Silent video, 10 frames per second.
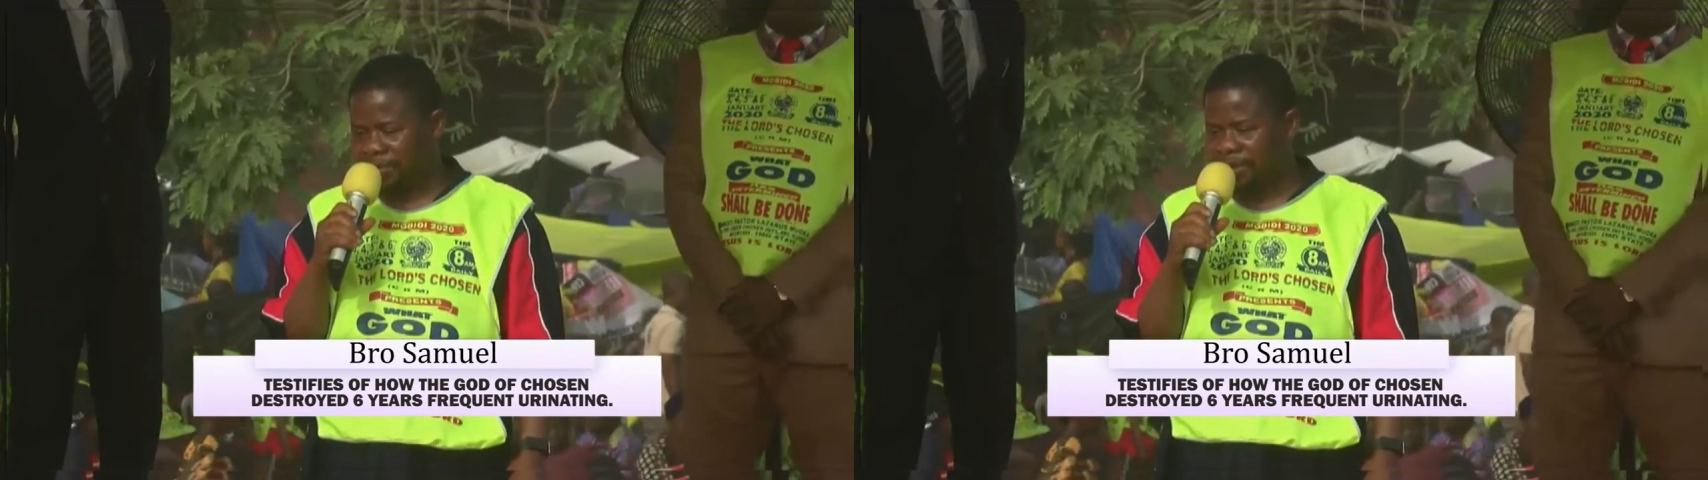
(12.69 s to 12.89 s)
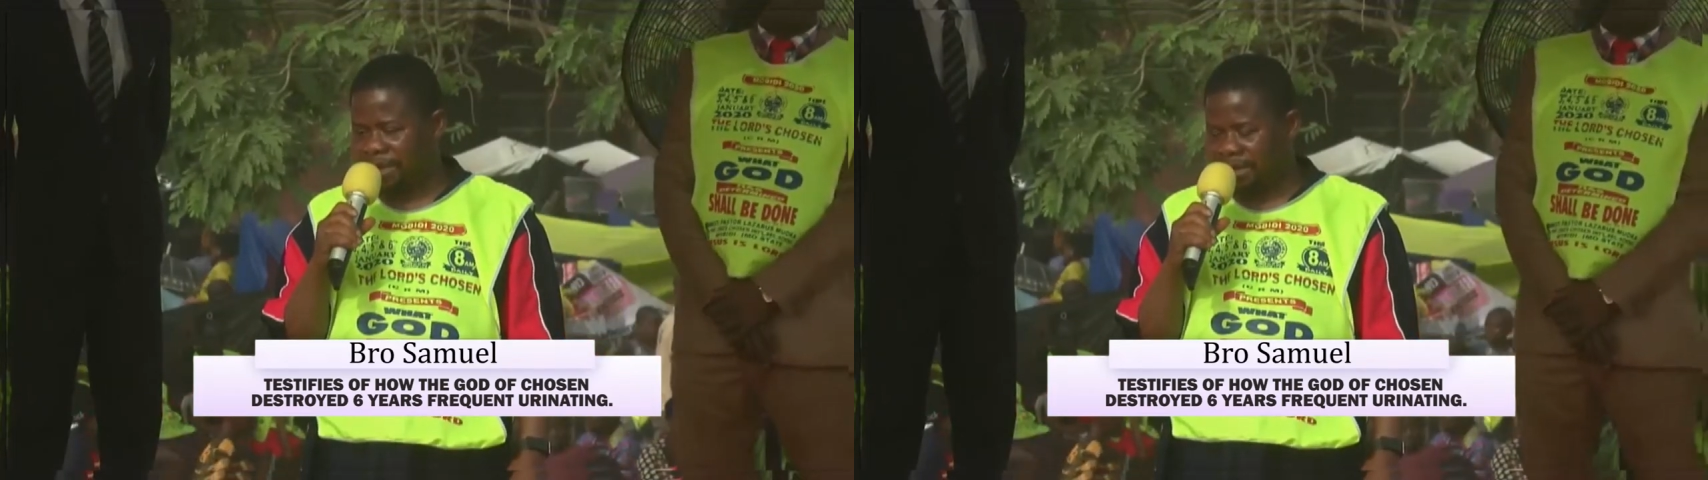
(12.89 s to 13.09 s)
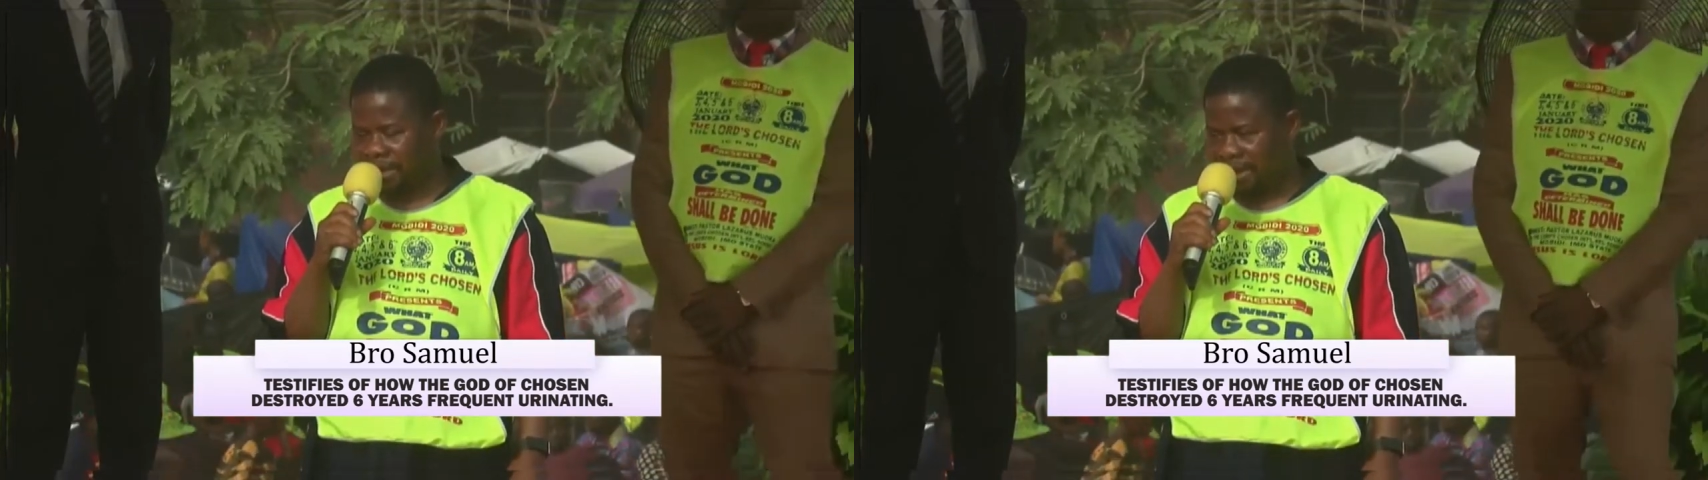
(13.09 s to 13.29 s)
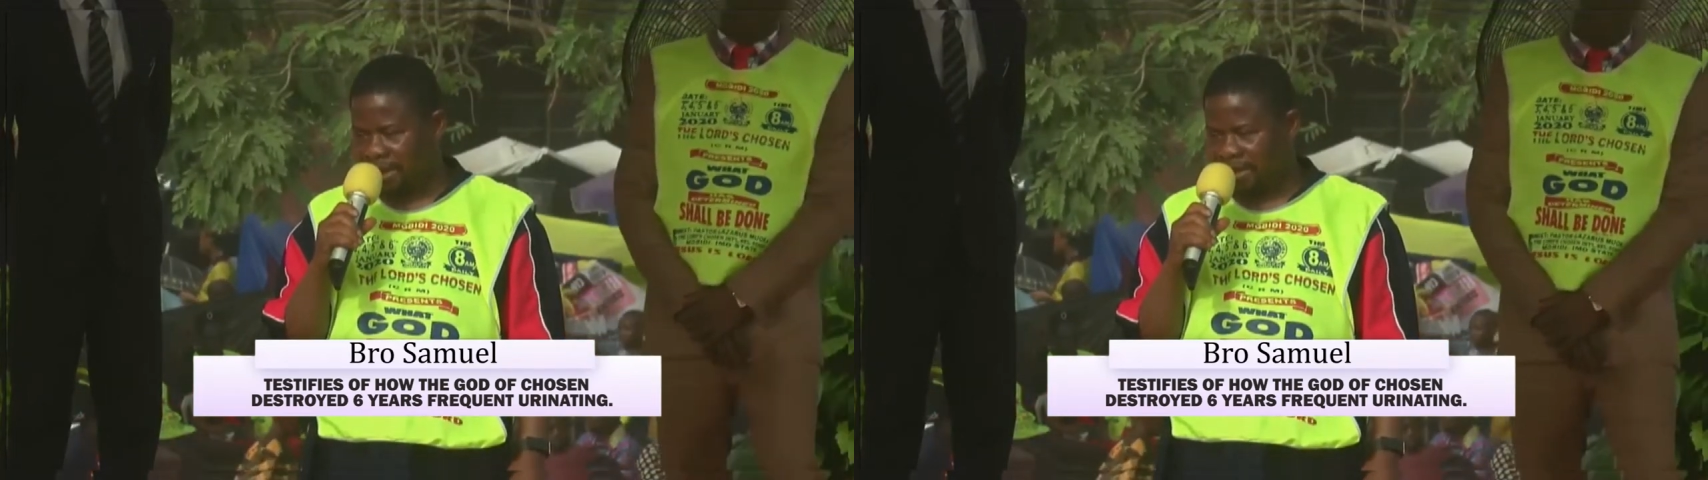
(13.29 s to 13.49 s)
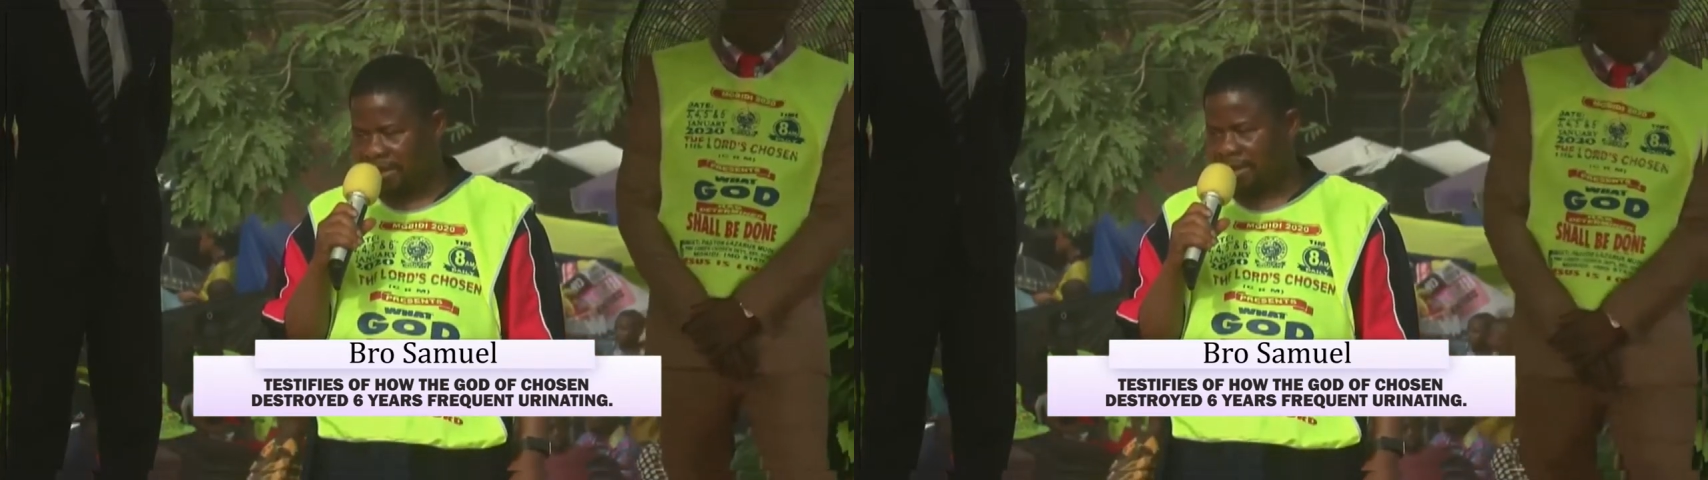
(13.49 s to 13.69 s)
years now.
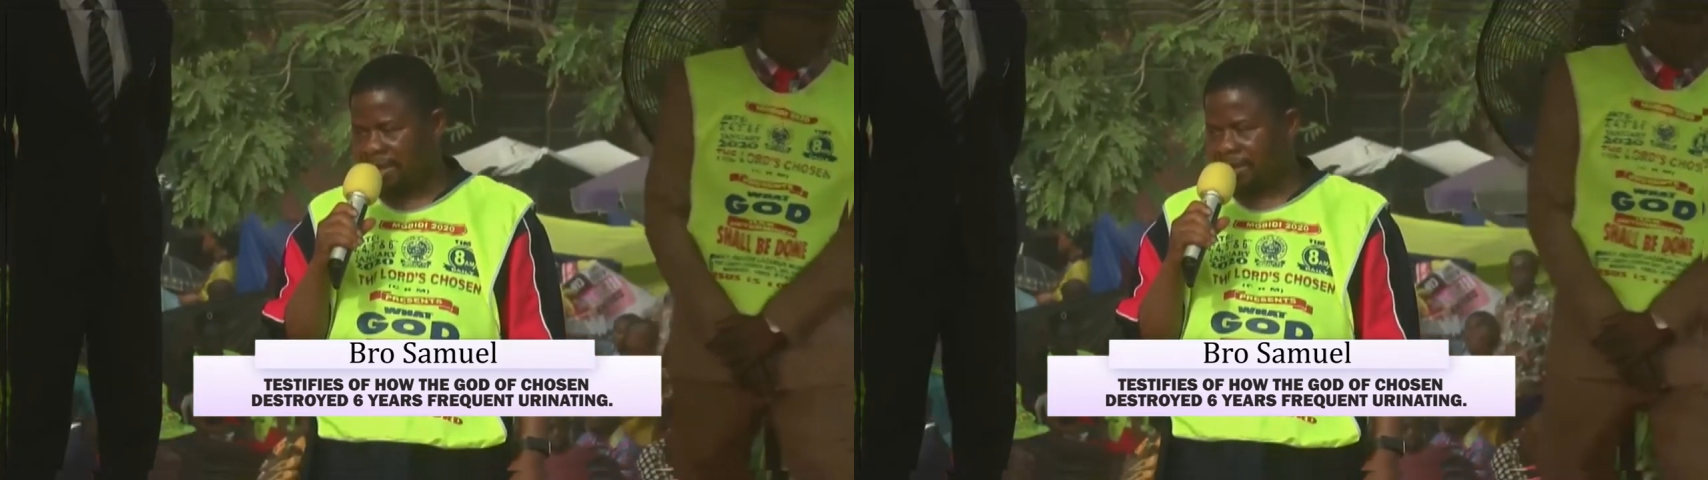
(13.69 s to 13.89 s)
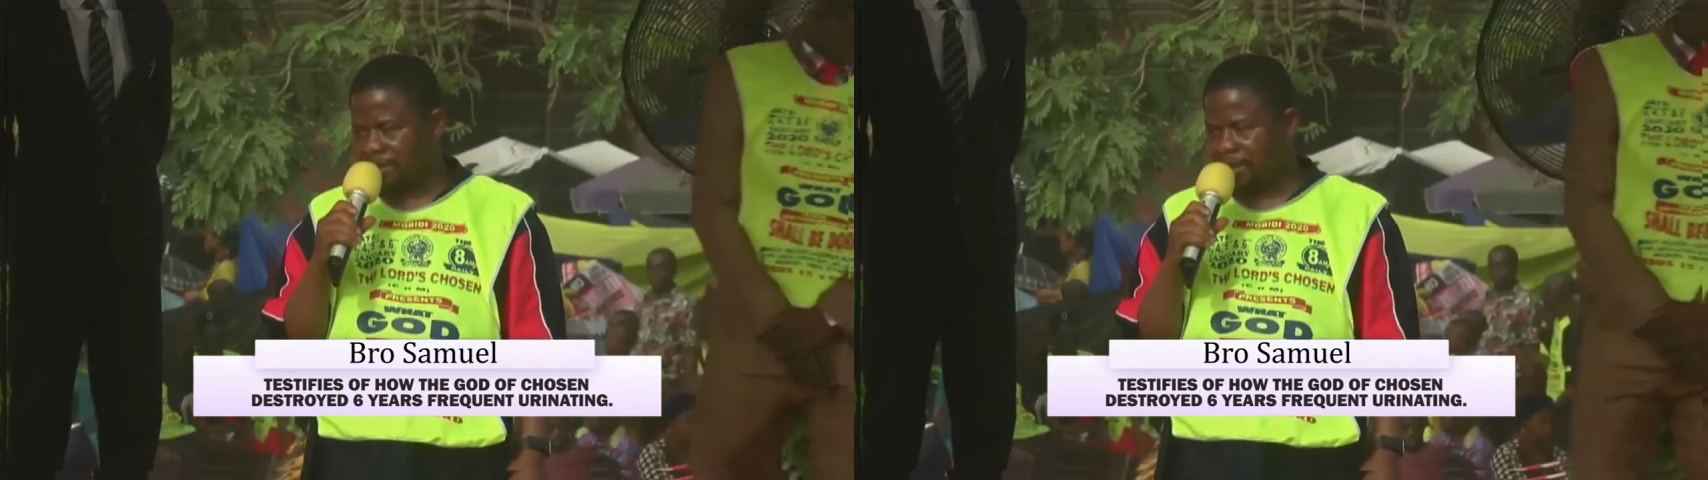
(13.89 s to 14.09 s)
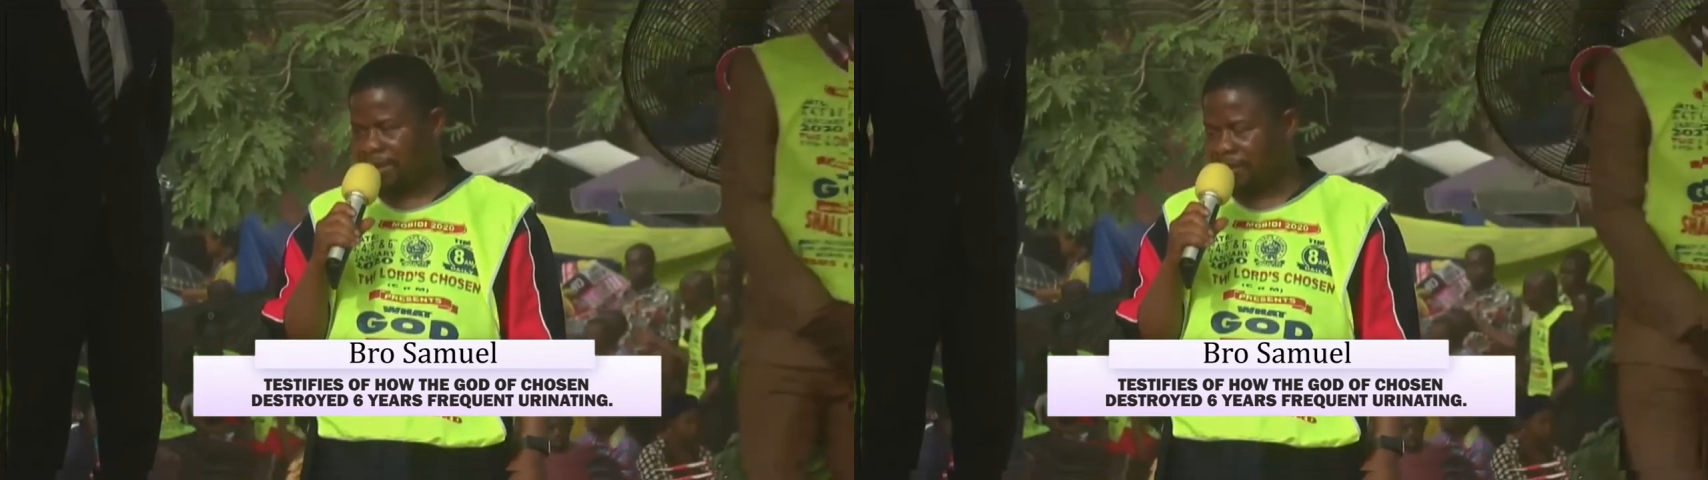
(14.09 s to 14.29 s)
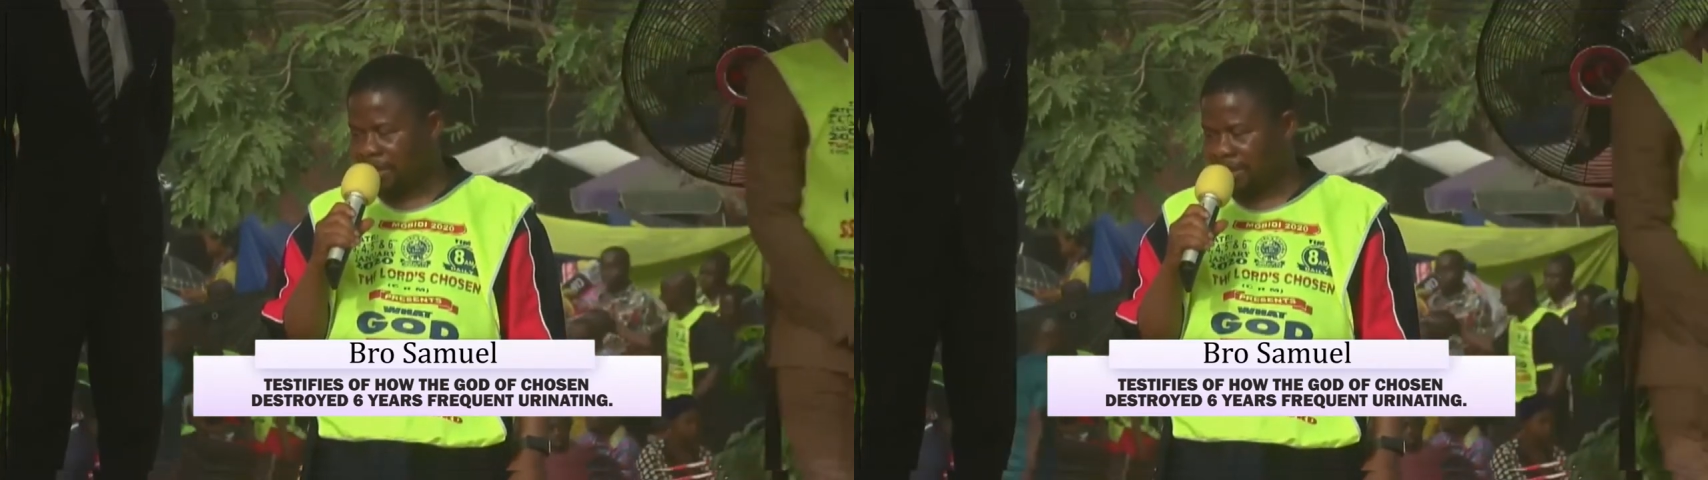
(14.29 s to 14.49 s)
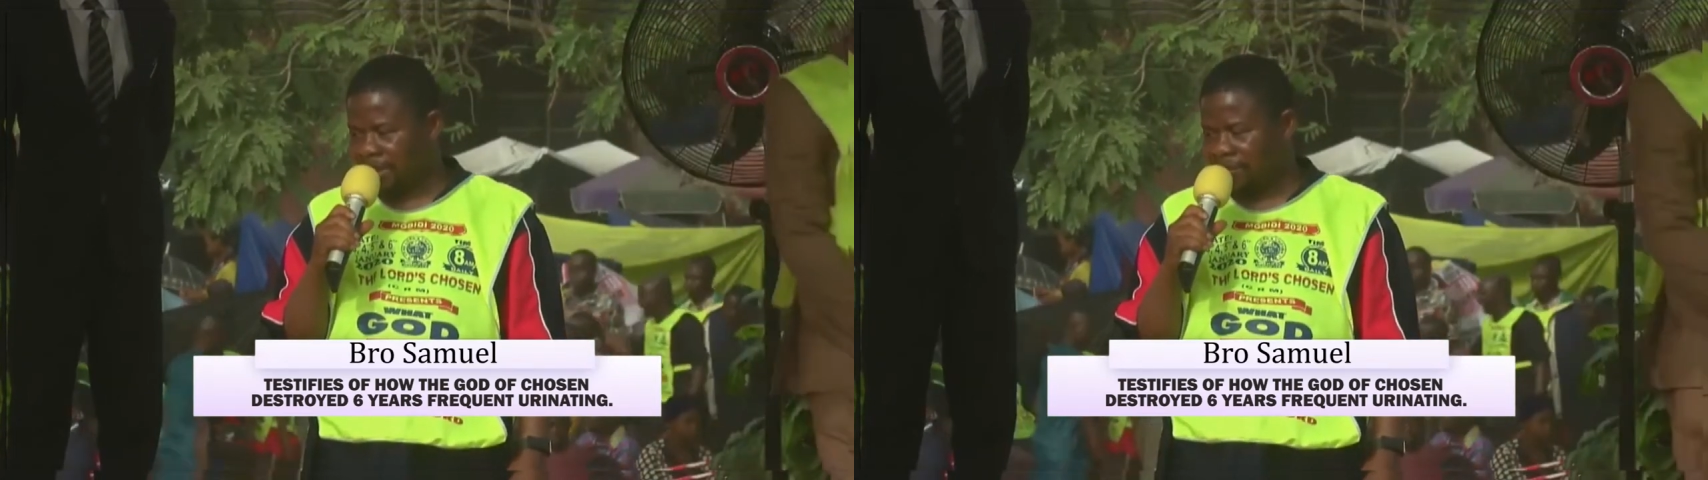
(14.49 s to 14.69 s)
But after
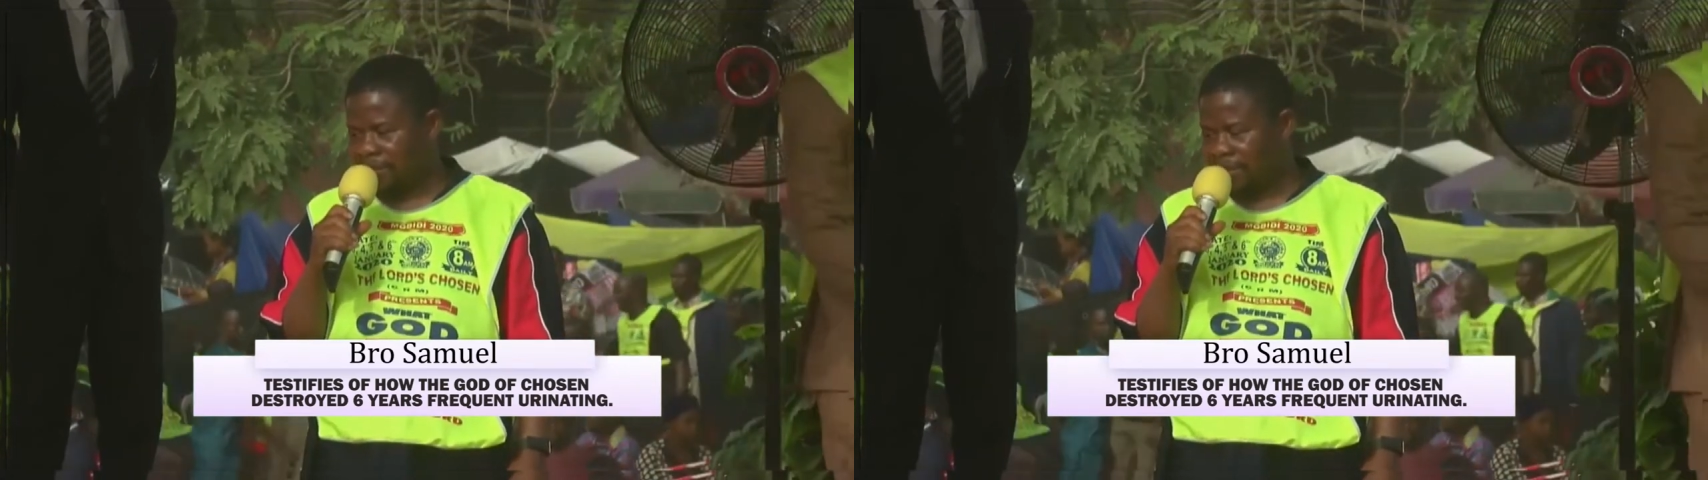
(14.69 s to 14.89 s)
you have